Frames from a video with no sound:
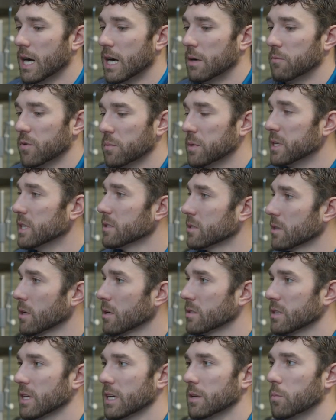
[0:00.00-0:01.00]
from an
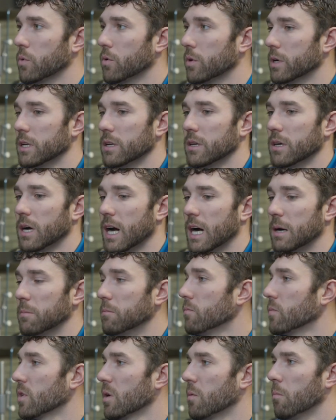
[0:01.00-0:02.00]
install standpoint,
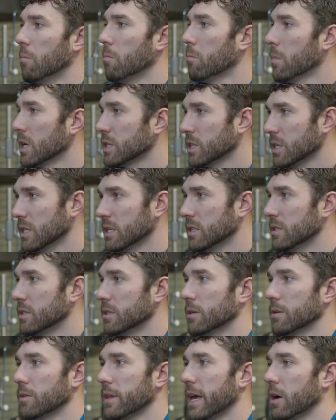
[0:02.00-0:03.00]
much
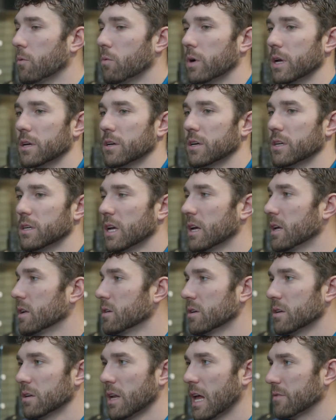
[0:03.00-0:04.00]
easier that way. You're going
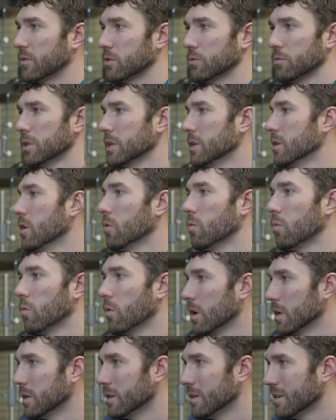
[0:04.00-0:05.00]
to have to really know
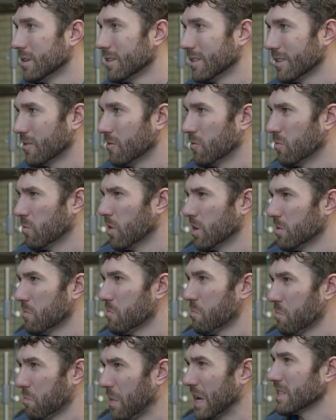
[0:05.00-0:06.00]

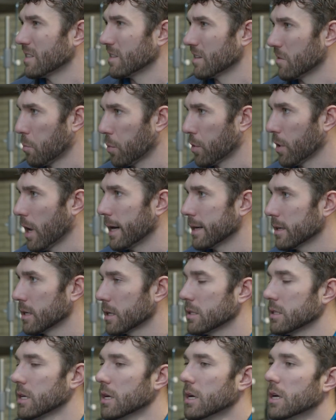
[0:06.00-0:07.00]
one basic
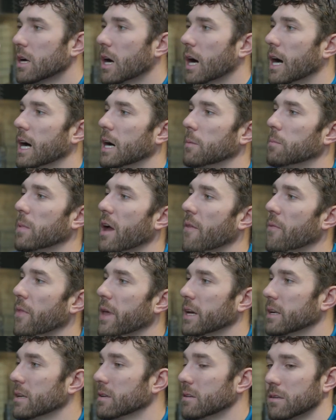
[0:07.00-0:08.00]
product, and
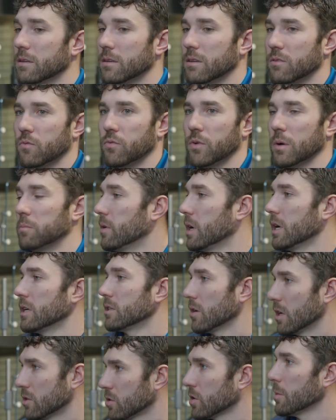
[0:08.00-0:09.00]
then from
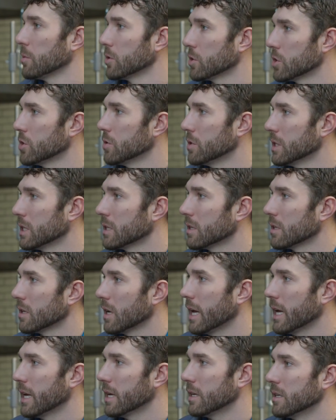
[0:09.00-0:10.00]
a troubleshooting
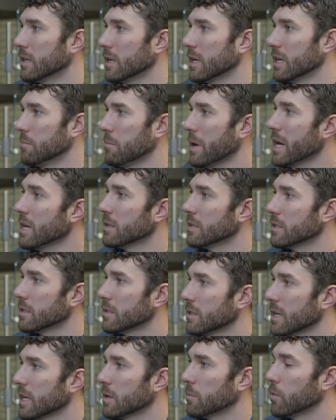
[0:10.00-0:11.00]
and maintenance
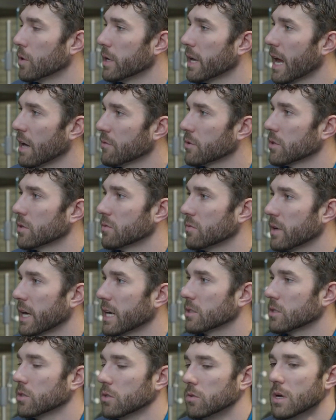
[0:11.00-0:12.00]
standpoint after the
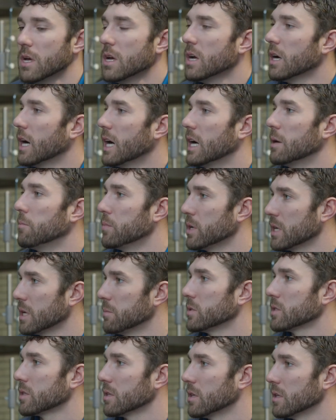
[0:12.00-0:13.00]
fact too,
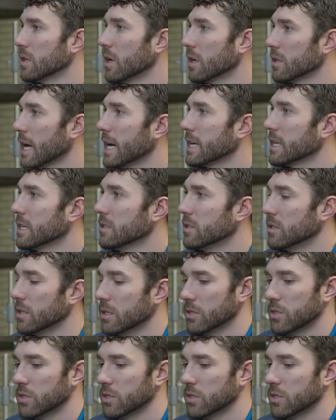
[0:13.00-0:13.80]
becomes a lot easier.